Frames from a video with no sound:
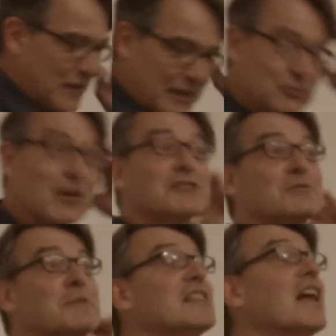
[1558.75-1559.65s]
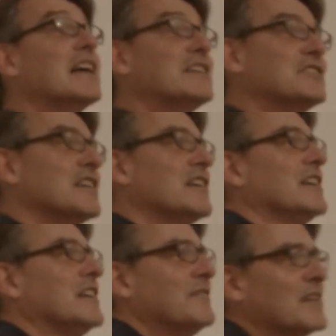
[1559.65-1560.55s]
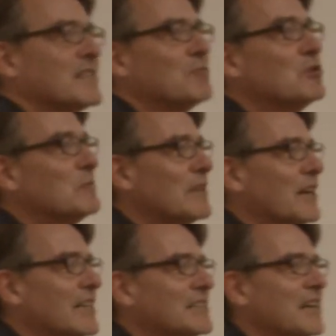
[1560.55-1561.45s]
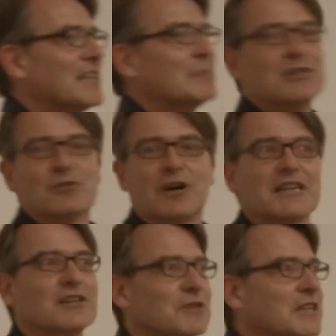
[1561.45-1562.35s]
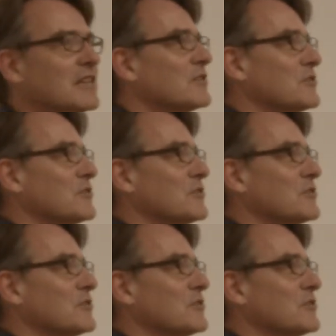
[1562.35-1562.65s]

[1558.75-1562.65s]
I'll try to be light. In fact, I will be light, and I'll be quite quick,